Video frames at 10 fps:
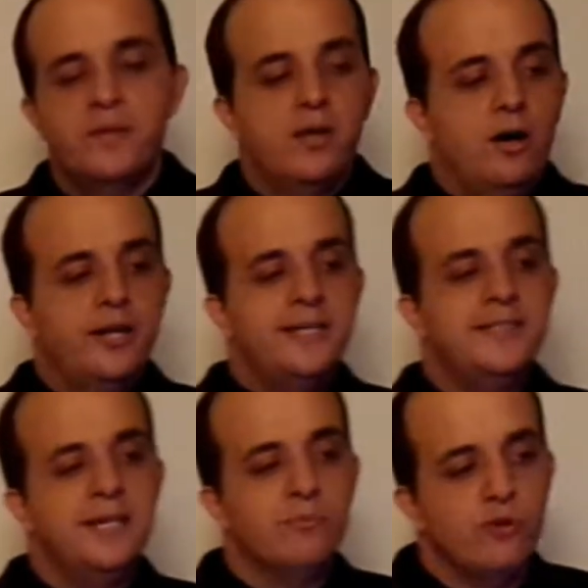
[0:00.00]
on
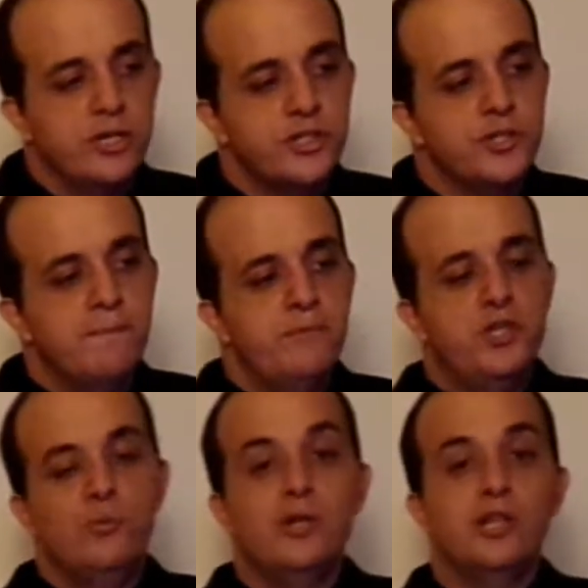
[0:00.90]
SEMrush, you
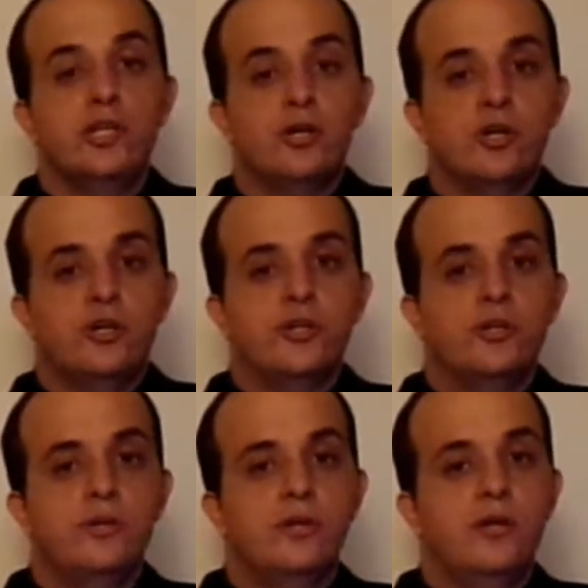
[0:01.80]
will learn
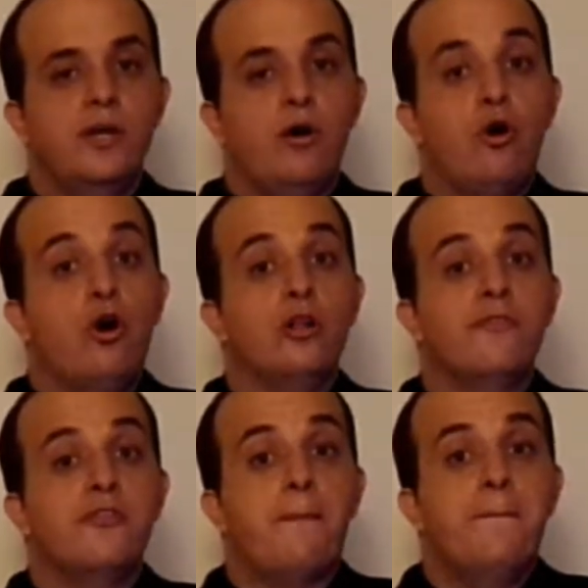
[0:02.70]
all of
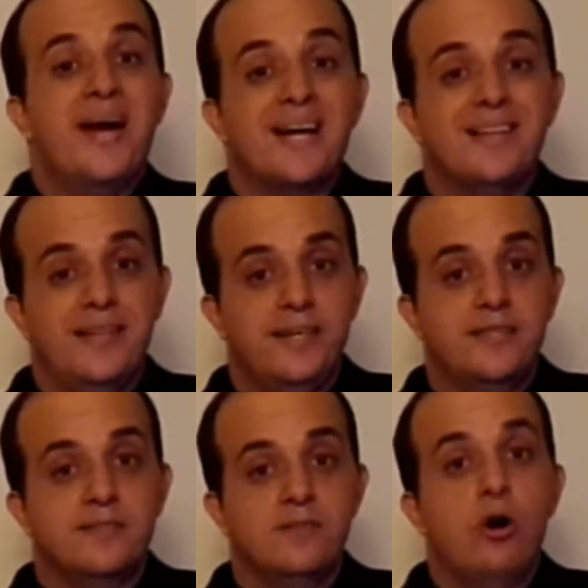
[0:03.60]
the
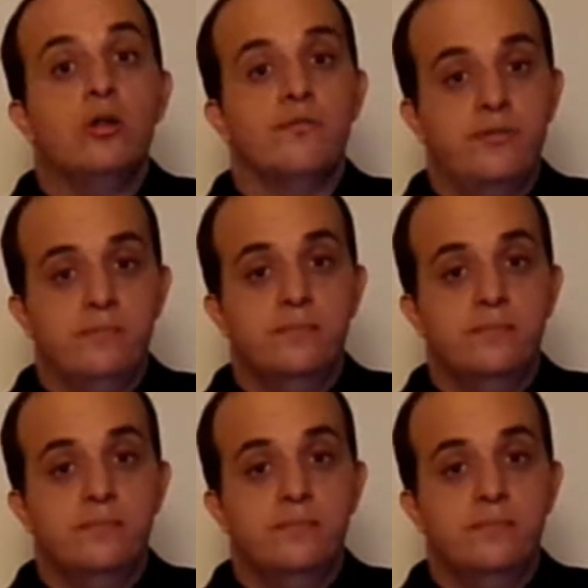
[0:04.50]
backlinks, all of them.